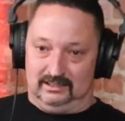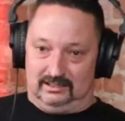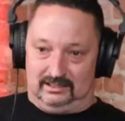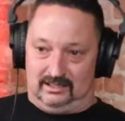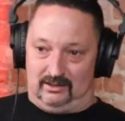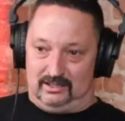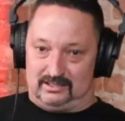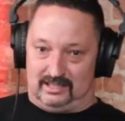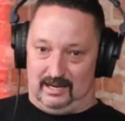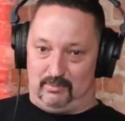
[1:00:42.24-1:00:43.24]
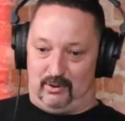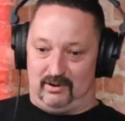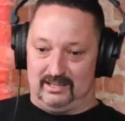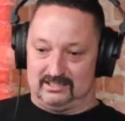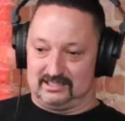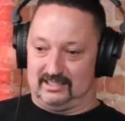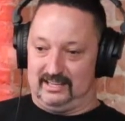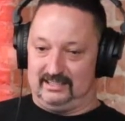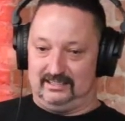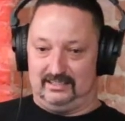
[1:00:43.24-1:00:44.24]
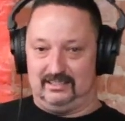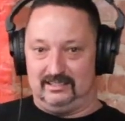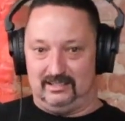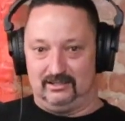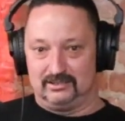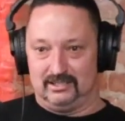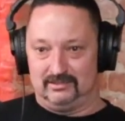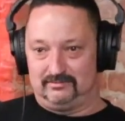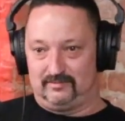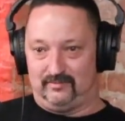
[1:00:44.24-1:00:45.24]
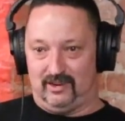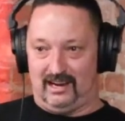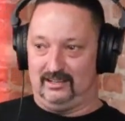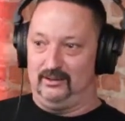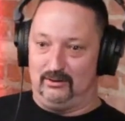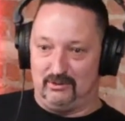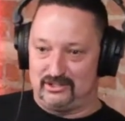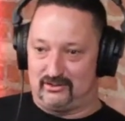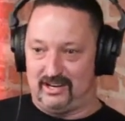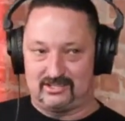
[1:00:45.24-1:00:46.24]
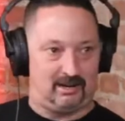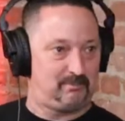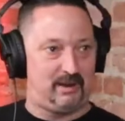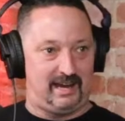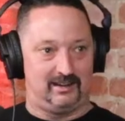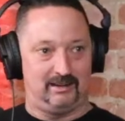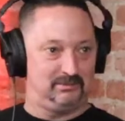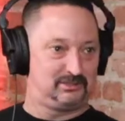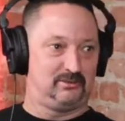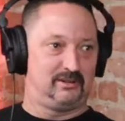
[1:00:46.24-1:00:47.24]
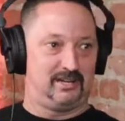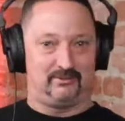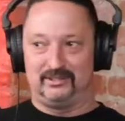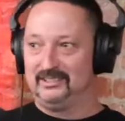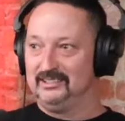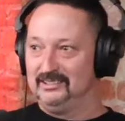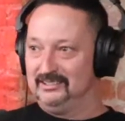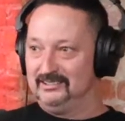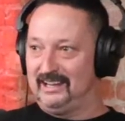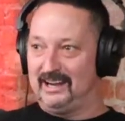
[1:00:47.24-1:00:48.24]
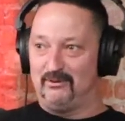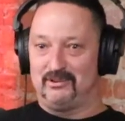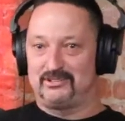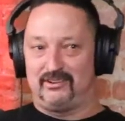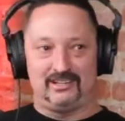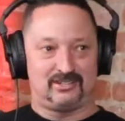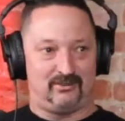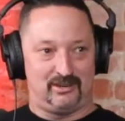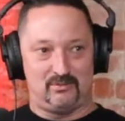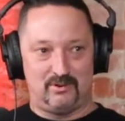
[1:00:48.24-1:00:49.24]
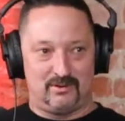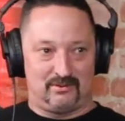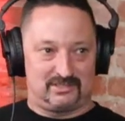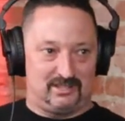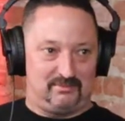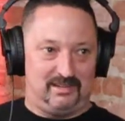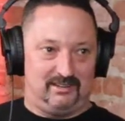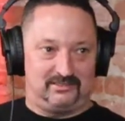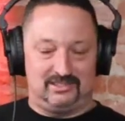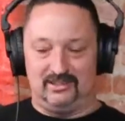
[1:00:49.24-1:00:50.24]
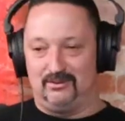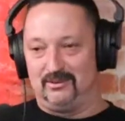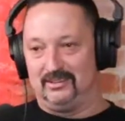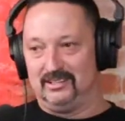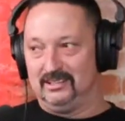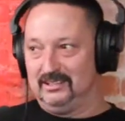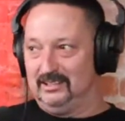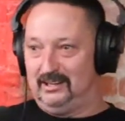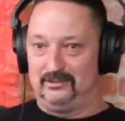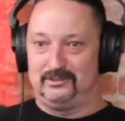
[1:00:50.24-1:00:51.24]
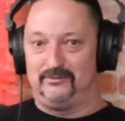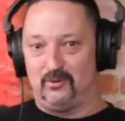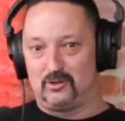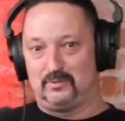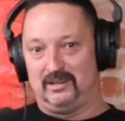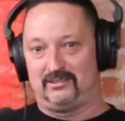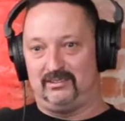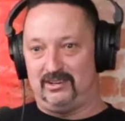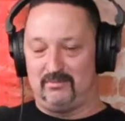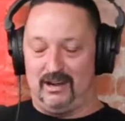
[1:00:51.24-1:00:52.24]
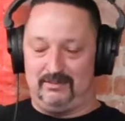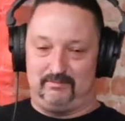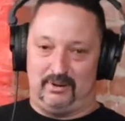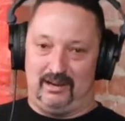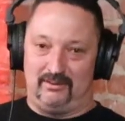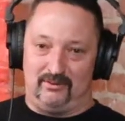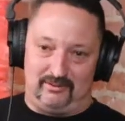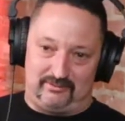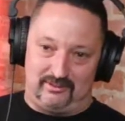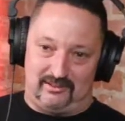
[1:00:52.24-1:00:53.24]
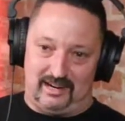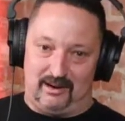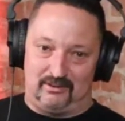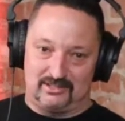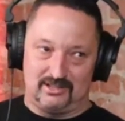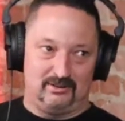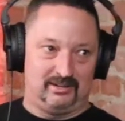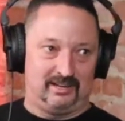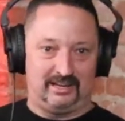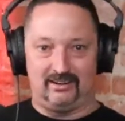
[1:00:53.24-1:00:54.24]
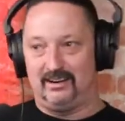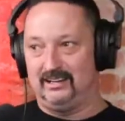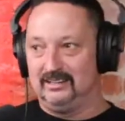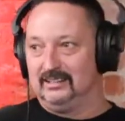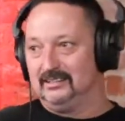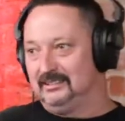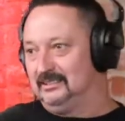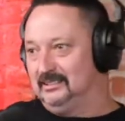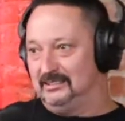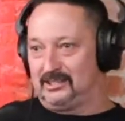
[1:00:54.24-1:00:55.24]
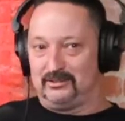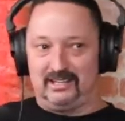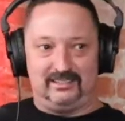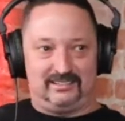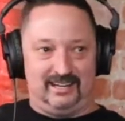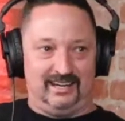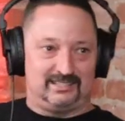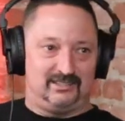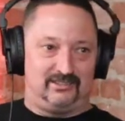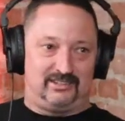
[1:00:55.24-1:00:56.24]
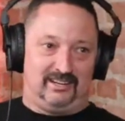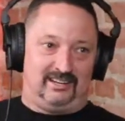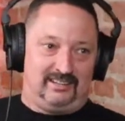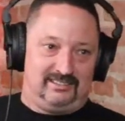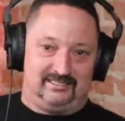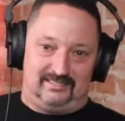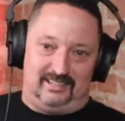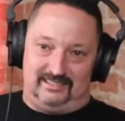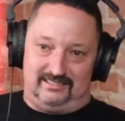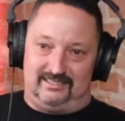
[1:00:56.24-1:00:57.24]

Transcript: the sad part is it's like, here's a flat load, we stretch, all right, pack it up, let's do another one. They got one stretch on it, you move on to something else, or here's a forcible entry, you might pound on it for an hour or so, and like, all right, let's go take the test, and you're done. That